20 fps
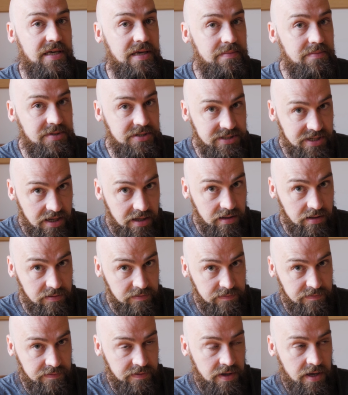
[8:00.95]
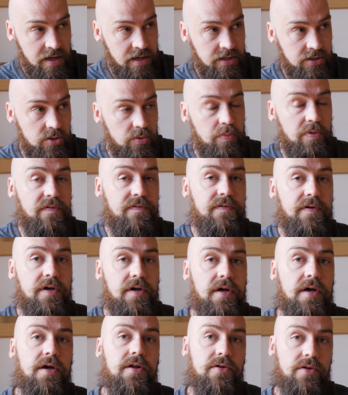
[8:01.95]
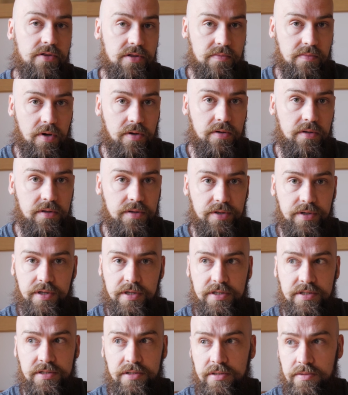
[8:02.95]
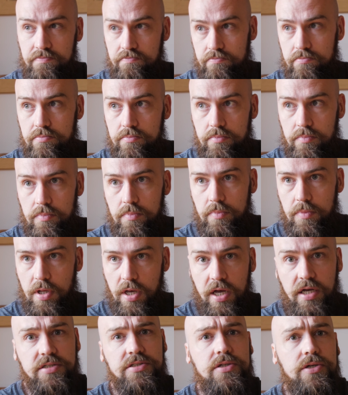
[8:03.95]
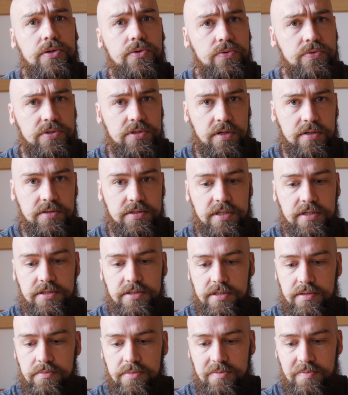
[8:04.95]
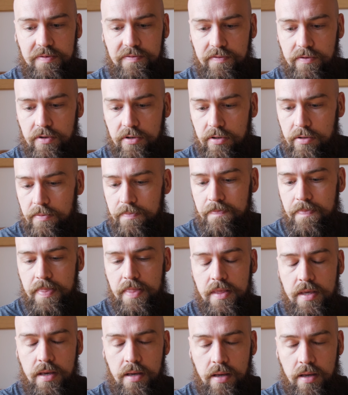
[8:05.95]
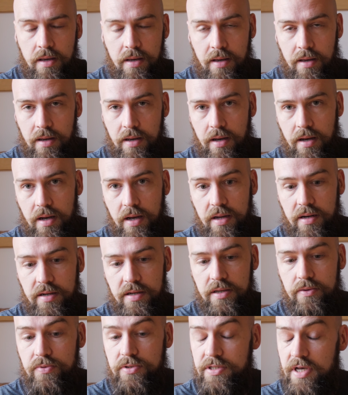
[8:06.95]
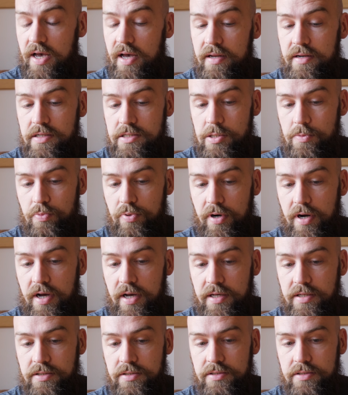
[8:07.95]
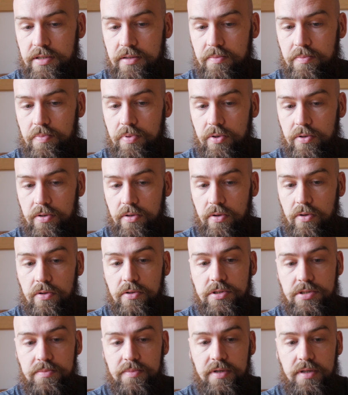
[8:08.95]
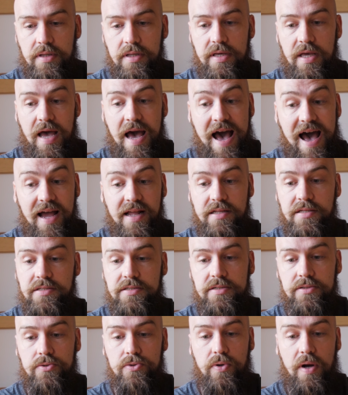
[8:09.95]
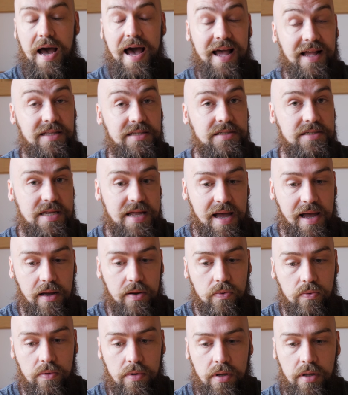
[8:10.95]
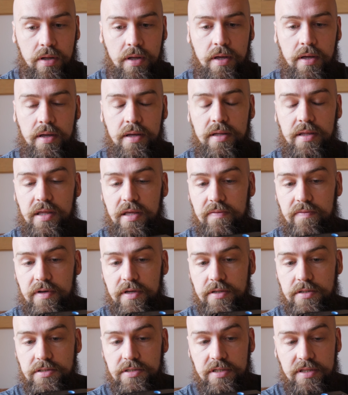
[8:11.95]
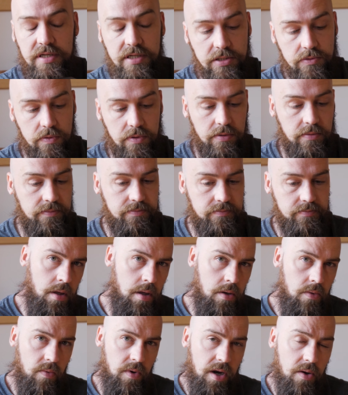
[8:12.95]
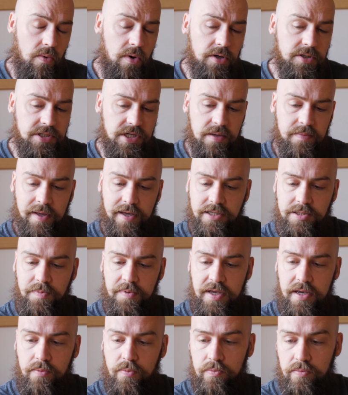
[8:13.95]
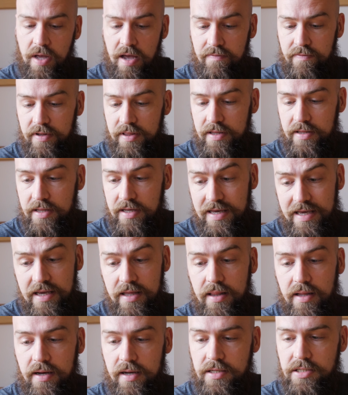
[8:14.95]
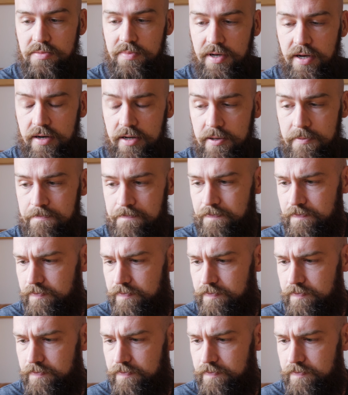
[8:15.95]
himself to prefer another model that he has used on systems before, and he was kind of surprised, but ultimately had to, hands down, give it to this one. When I watched him explain everything that he liked about it,